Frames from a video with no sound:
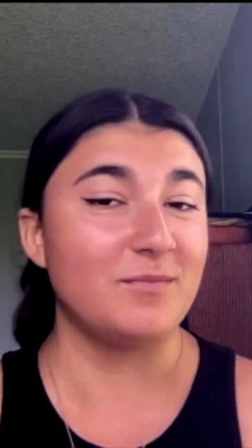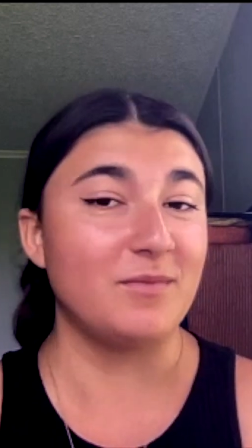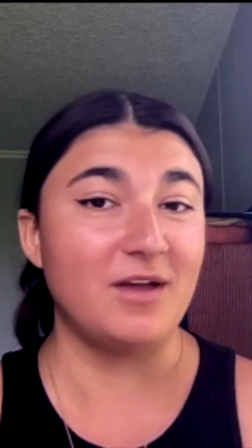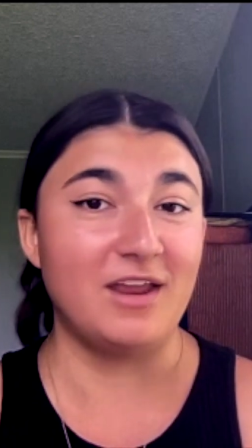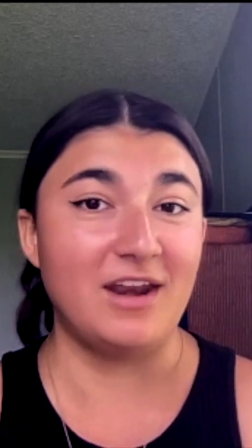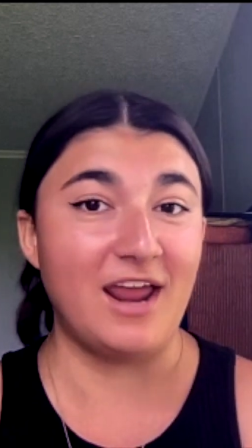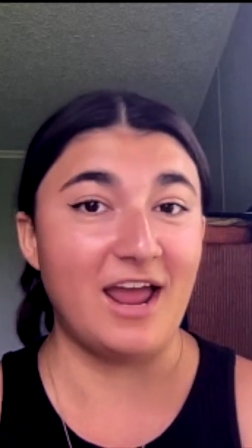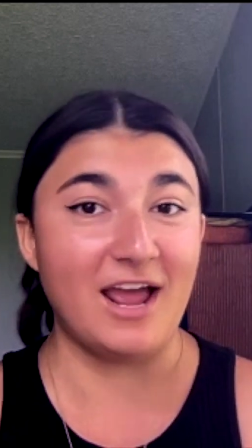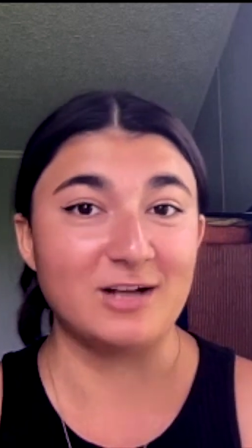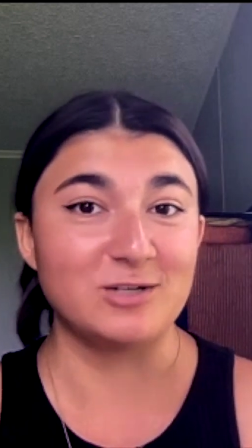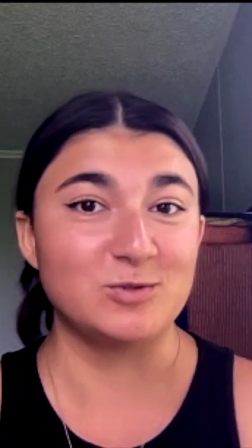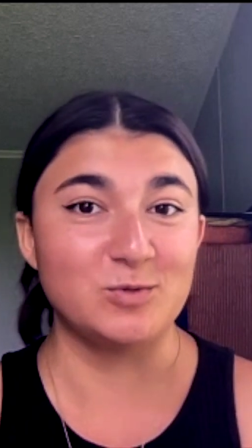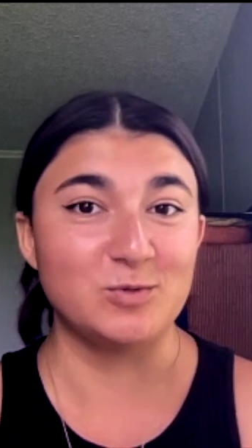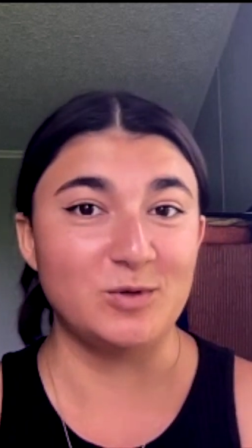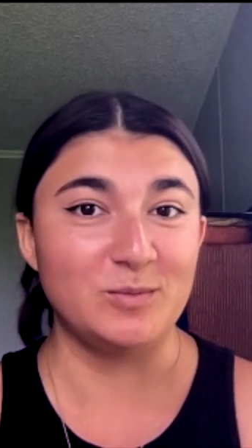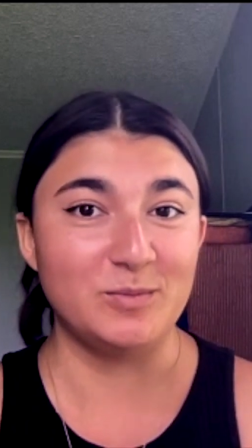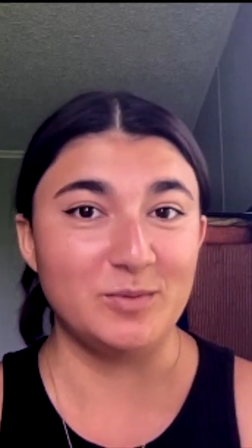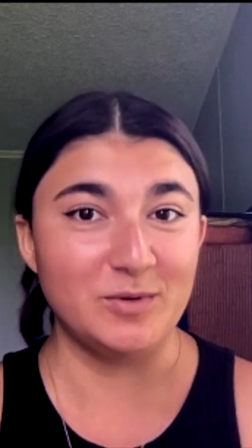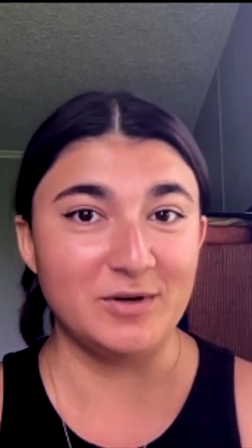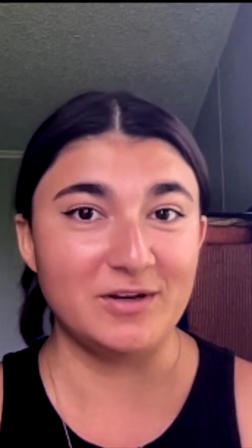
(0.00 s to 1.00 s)
an
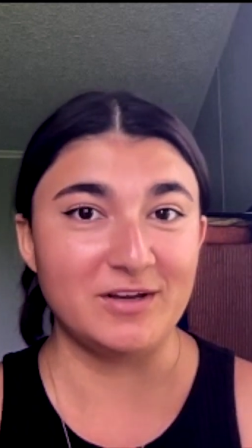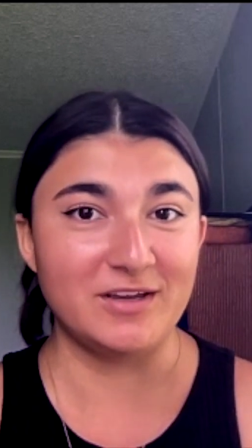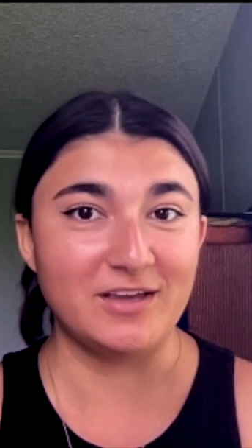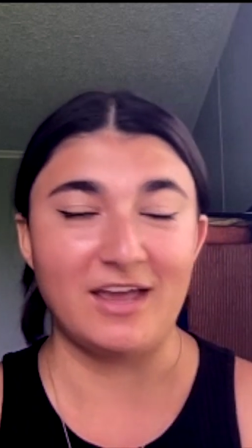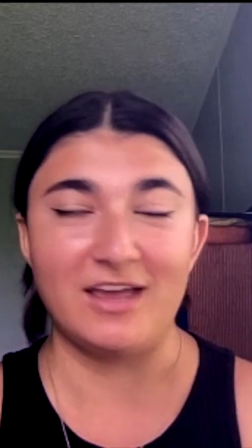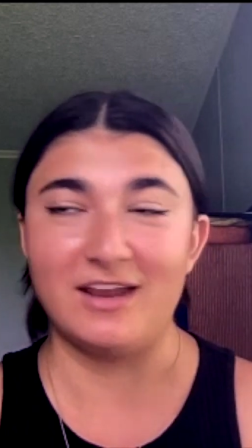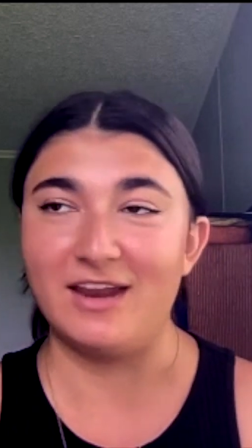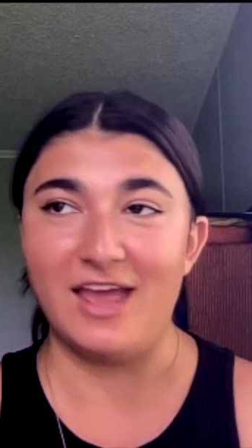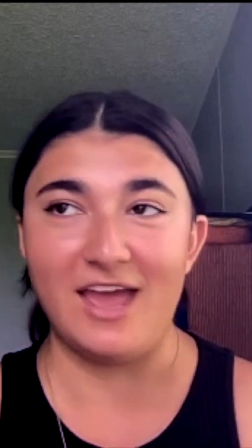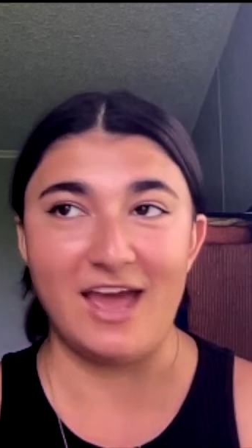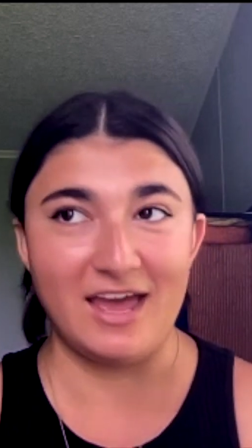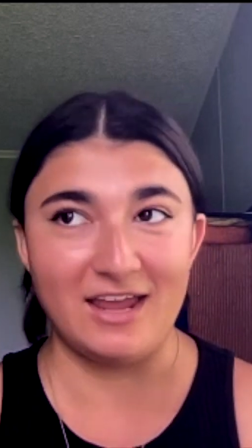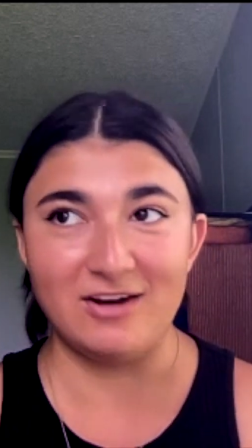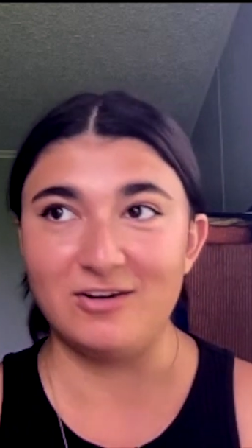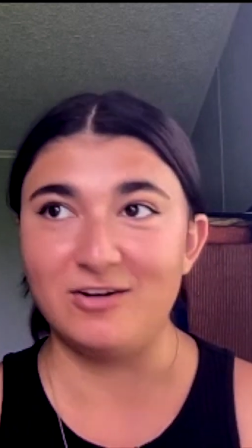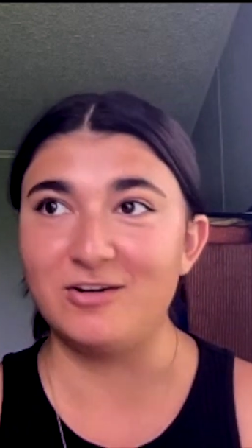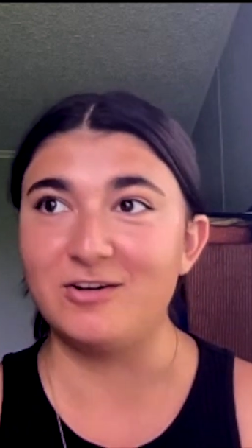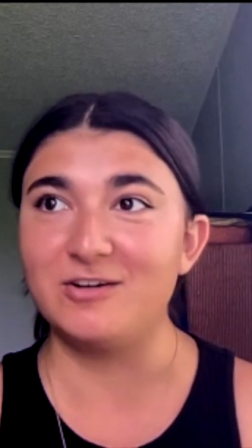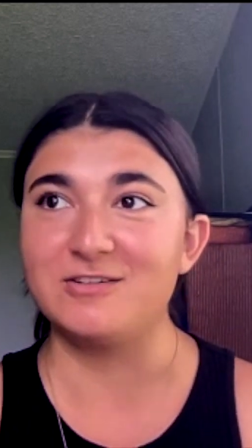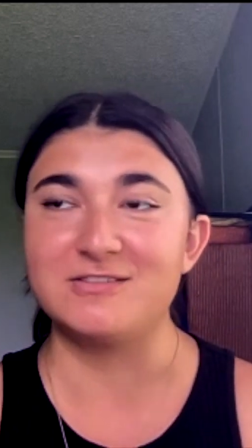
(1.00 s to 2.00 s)
actual book and
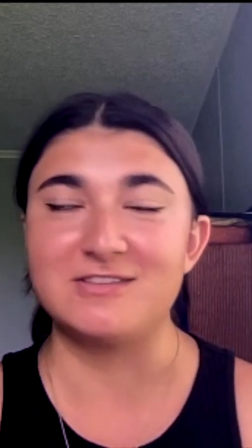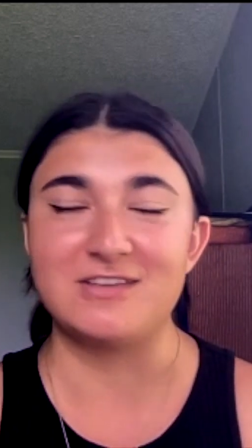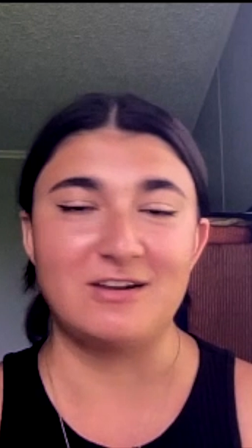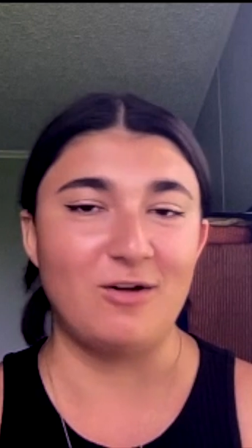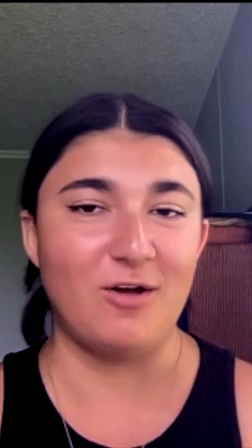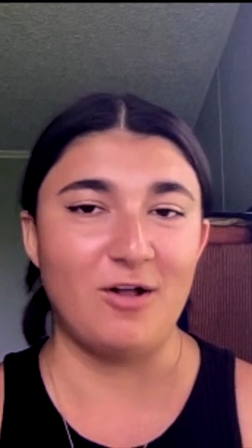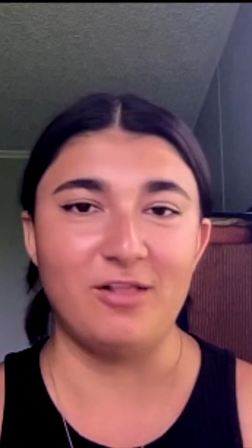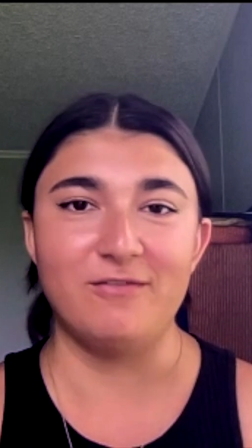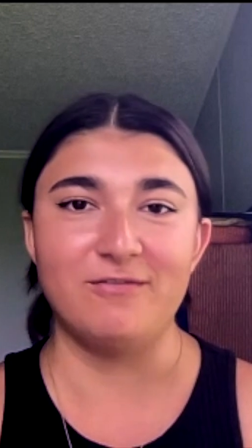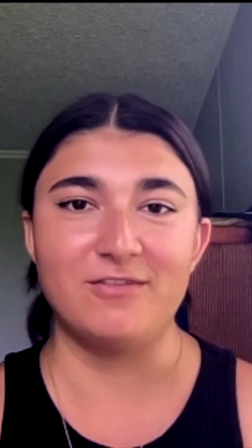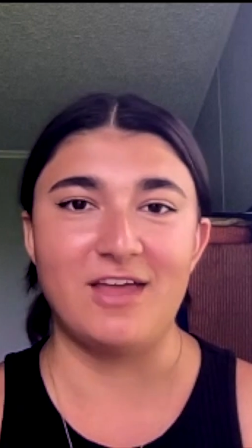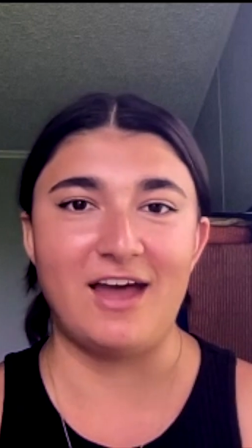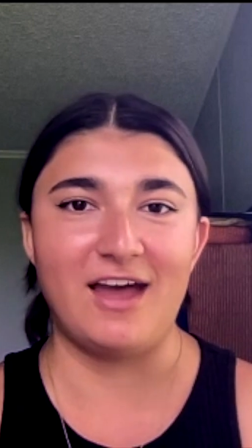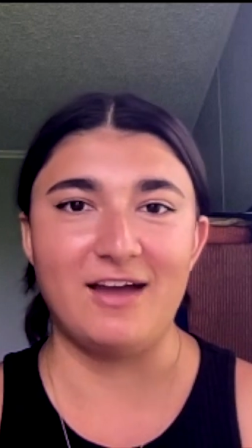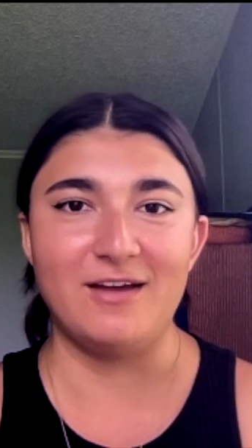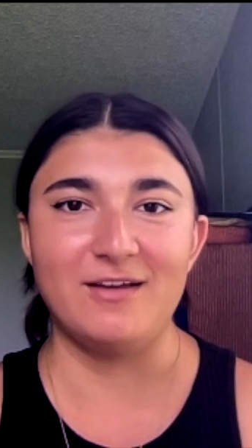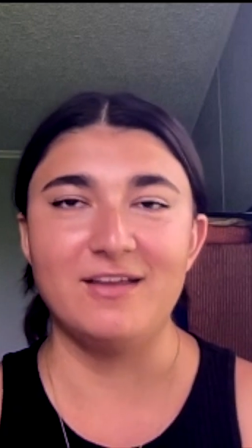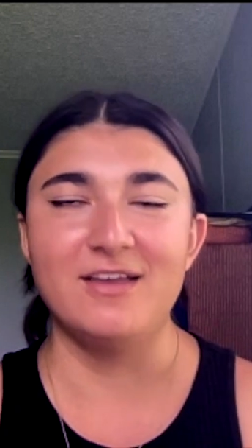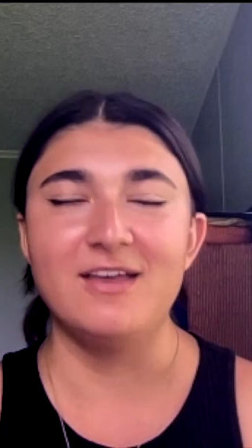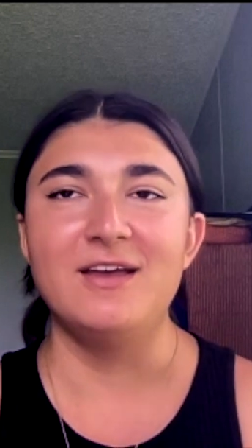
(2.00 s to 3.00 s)
editors and all of
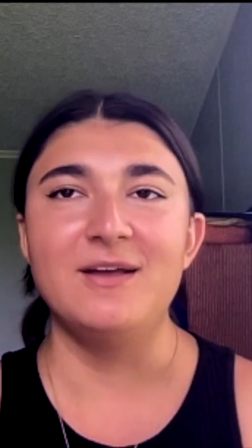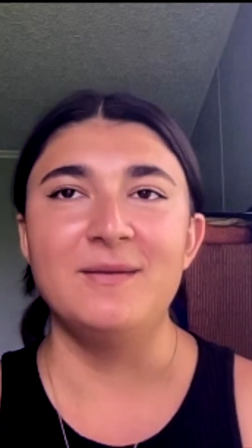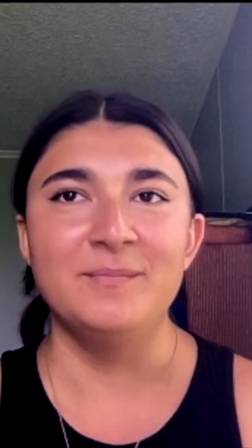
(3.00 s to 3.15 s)
that.